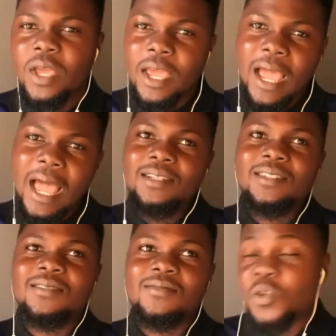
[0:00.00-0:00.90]
And
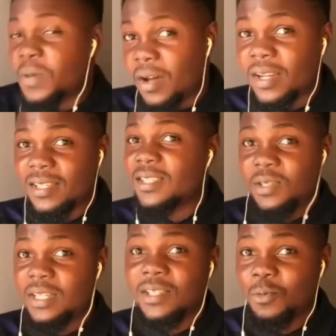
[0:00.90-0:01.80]
to be honest, this
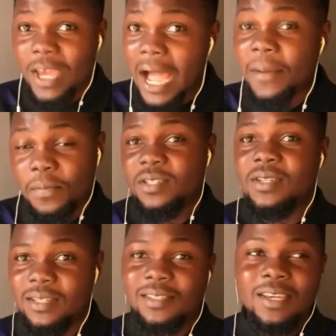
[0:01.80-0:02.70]
is the way I
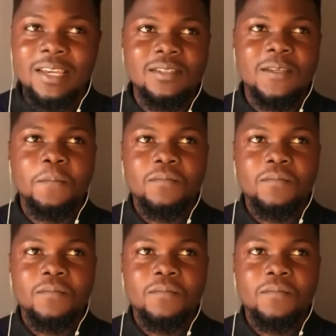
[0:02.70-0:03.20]
personally see it.